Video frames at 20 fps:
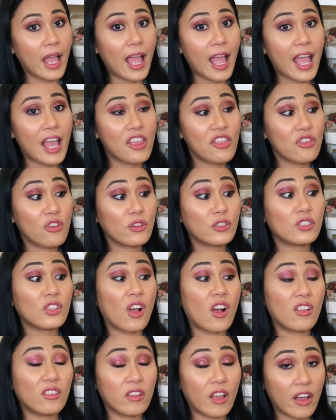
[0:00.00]
and there's
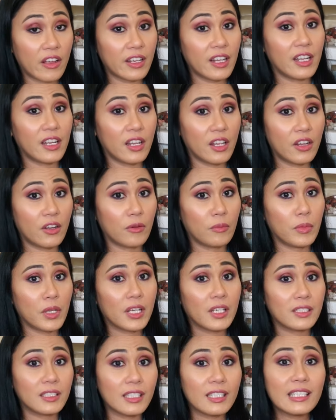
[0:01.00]
a lot in here
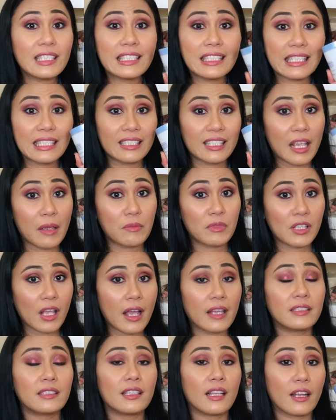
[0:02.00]
because this is the same
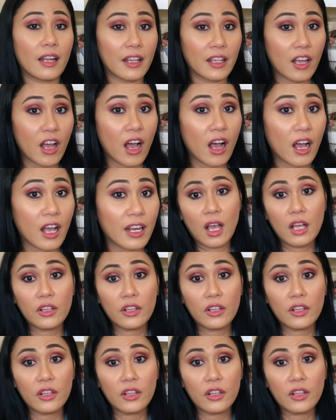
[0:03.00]
size that I got.